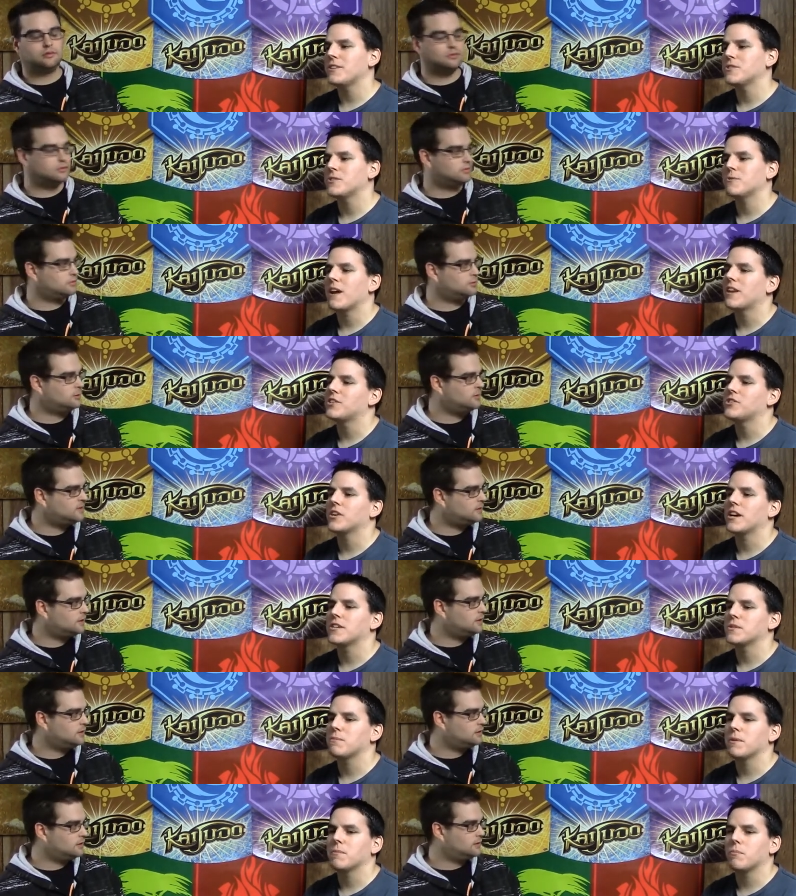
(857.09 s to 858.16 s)
Speaker 1: to
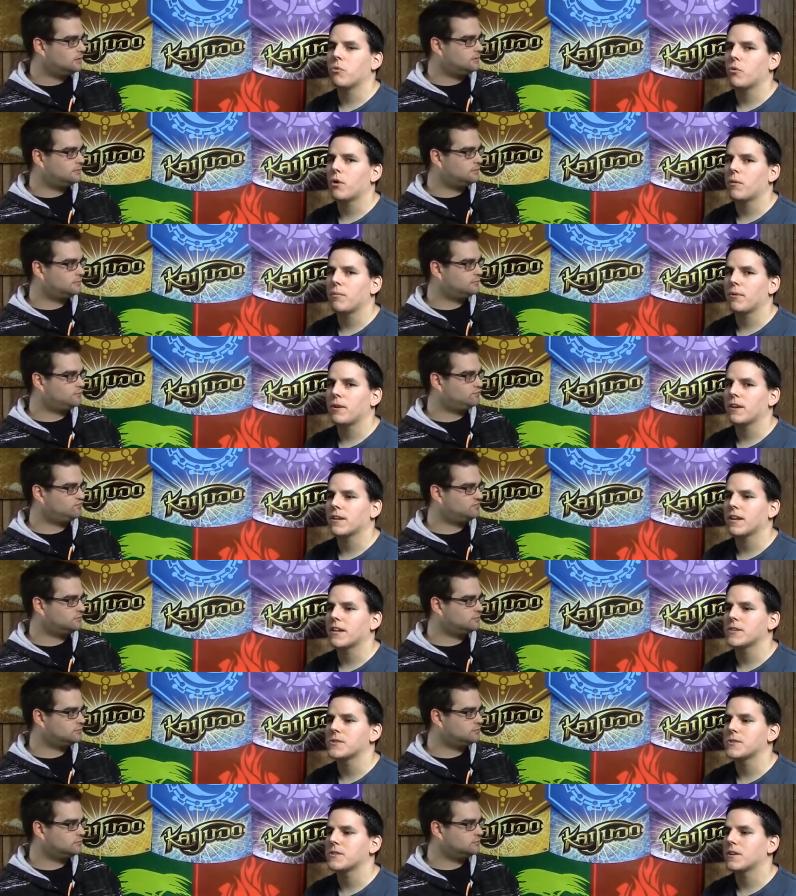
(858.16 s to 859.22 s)
strategize a bit more playing
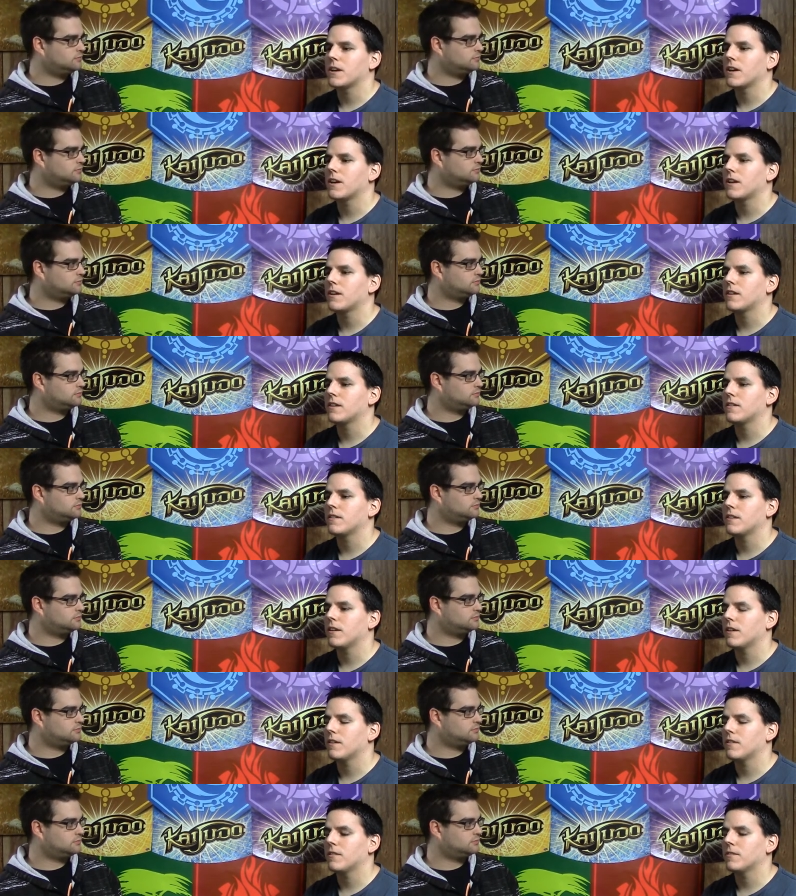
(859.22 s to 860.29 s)
against uh,
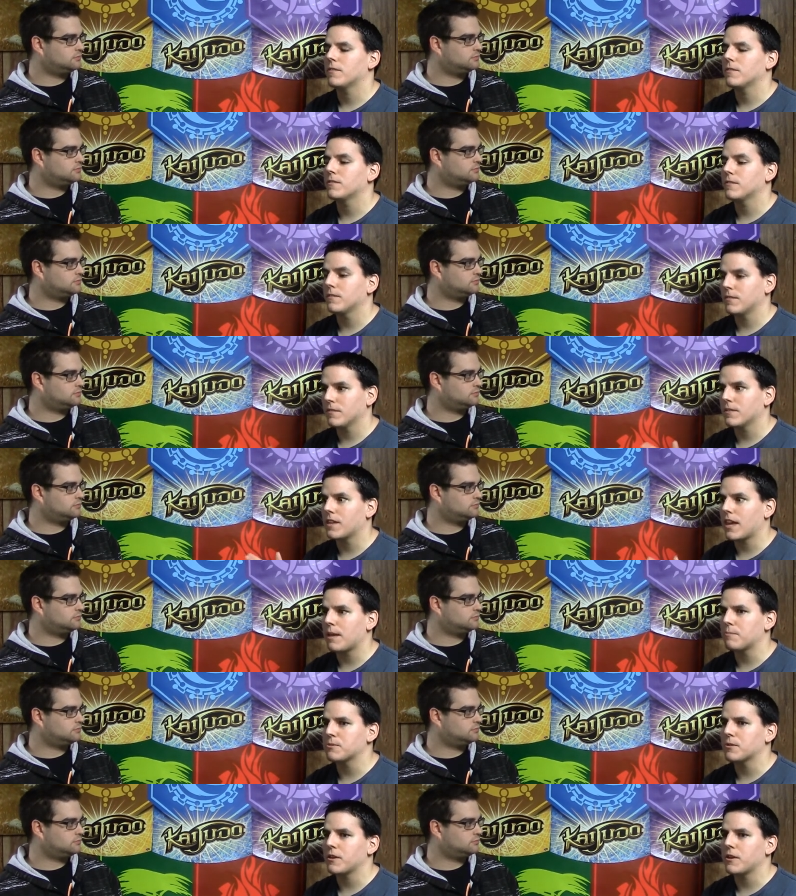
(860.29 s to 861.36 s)

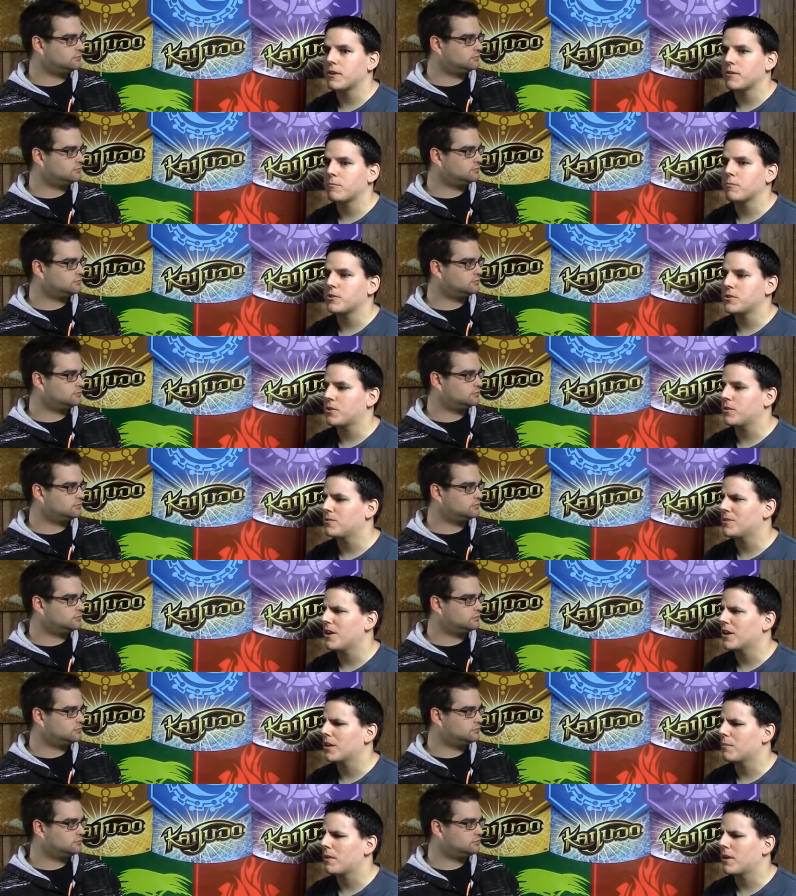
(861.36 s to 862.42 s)
games later, which I'll
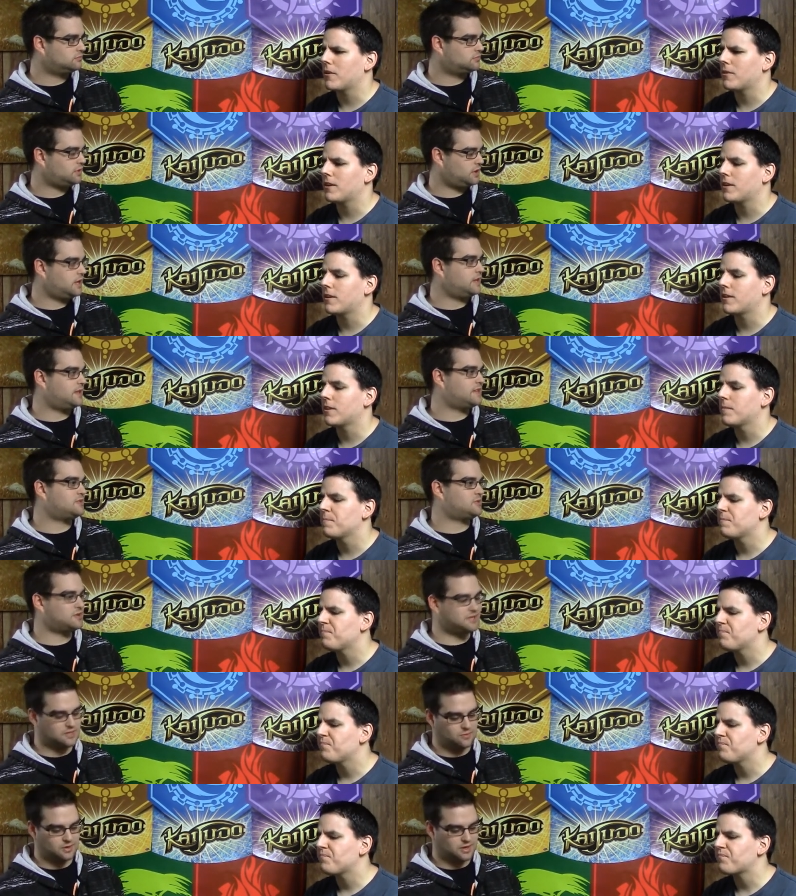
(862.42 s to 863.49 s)
talk about here. Yeah, that's
Speaker 2: what I
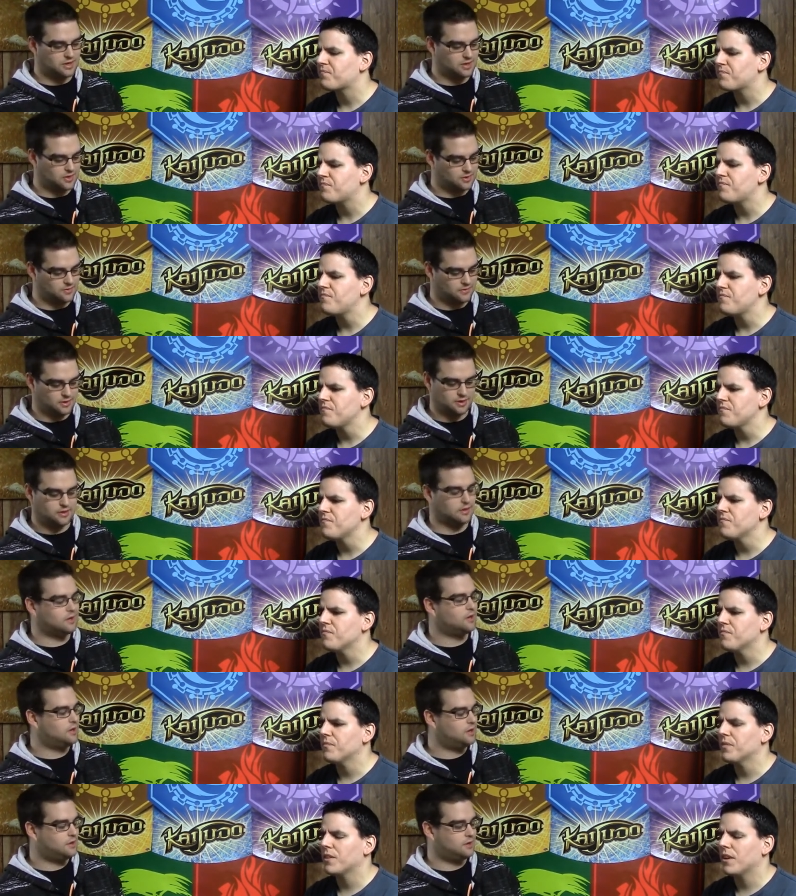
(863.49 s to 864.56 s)
said. We're gonna go over the
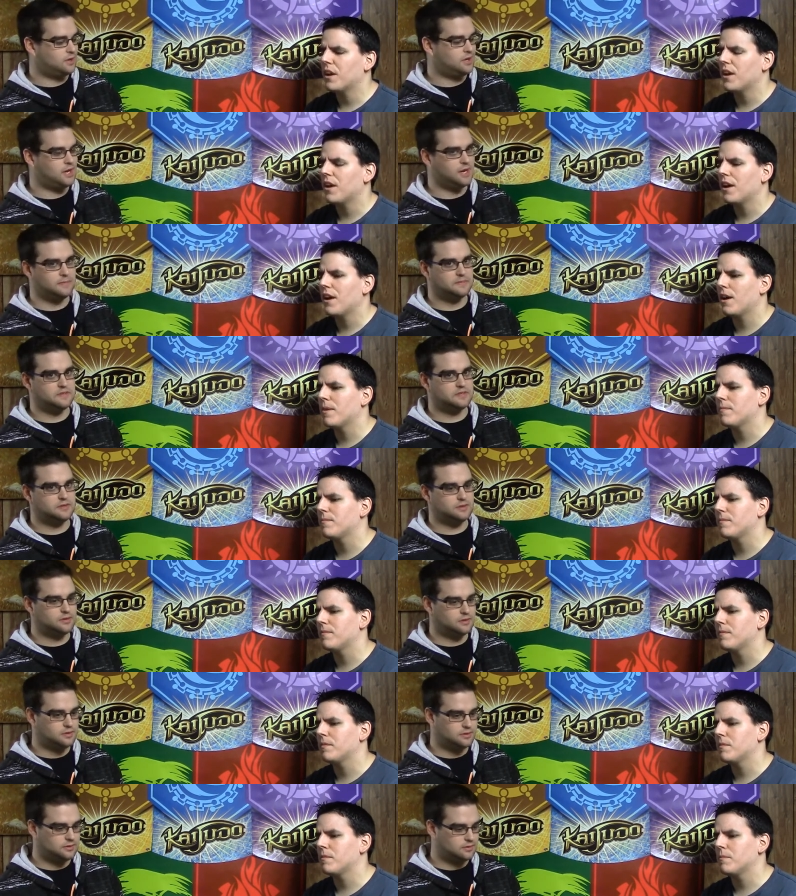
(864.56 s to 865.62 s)
Speaker 1: the games. Um,
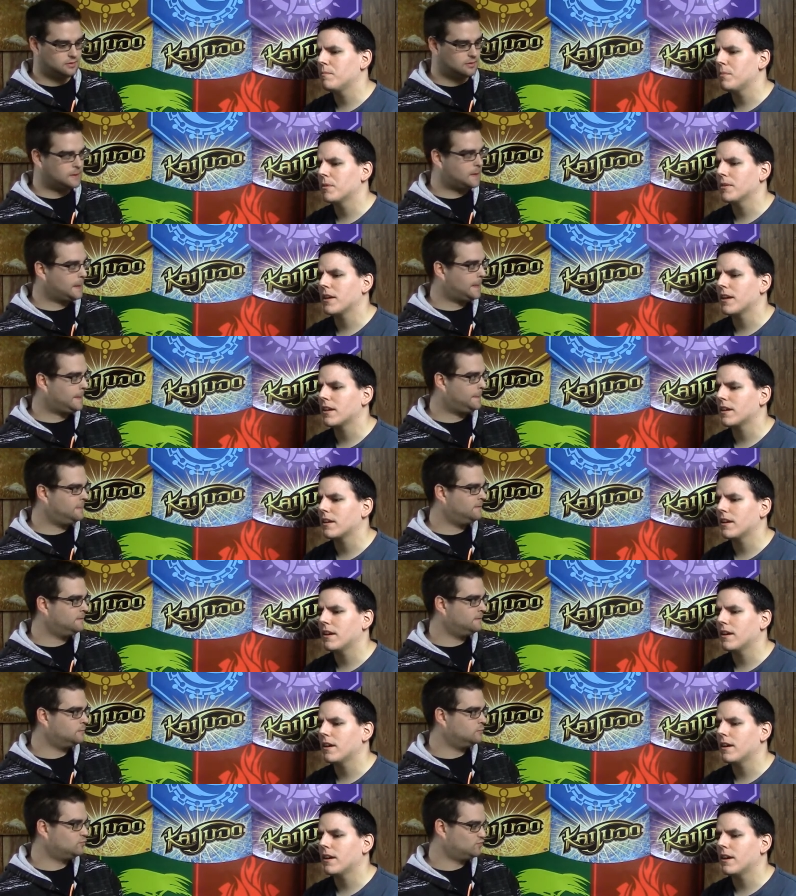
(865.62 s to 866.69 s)
but like
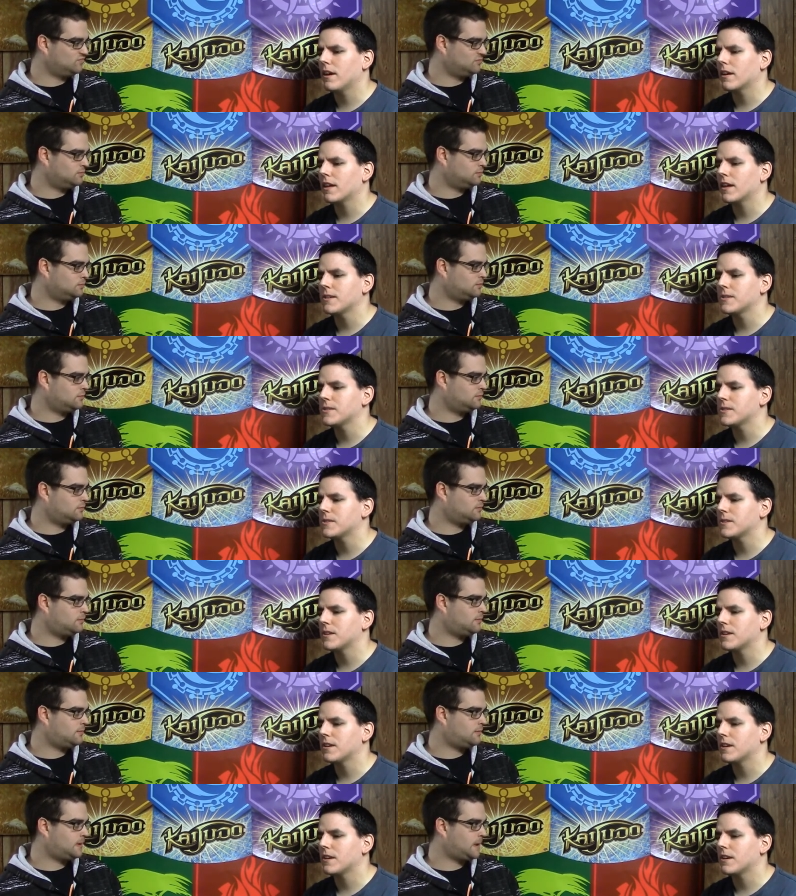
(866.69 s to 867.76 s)
against
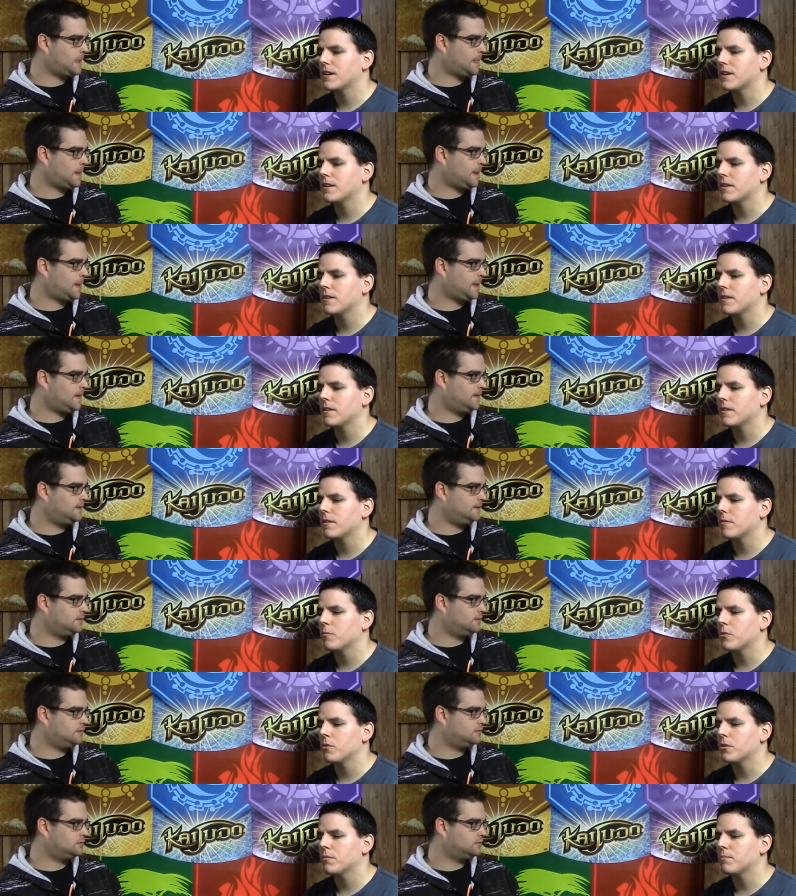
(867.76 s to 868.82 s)
uh,
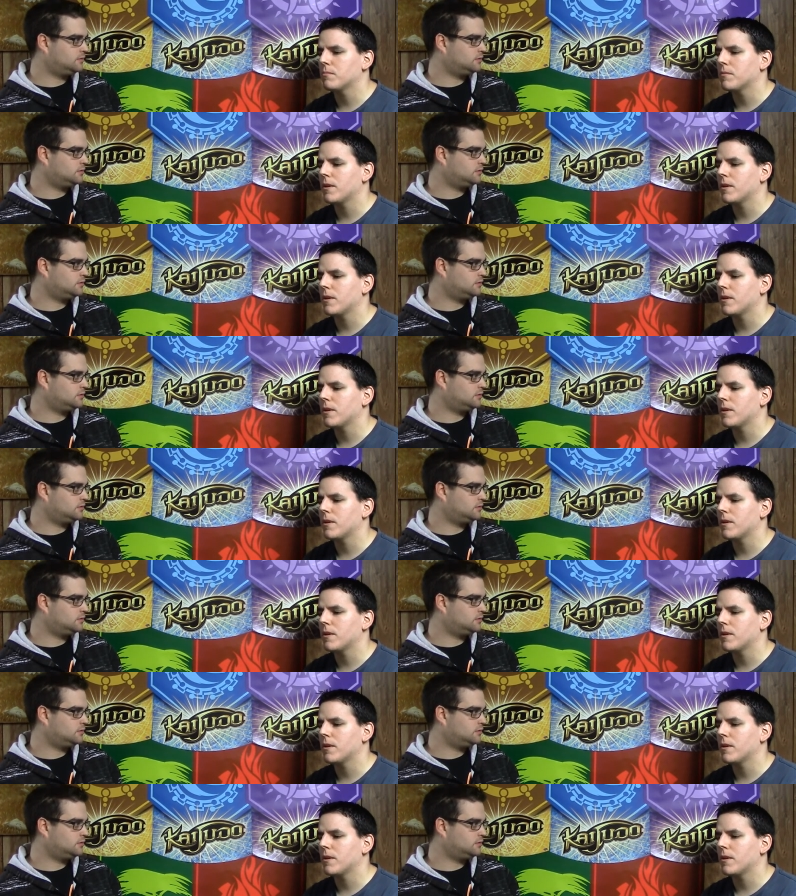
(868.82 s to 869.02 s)
William,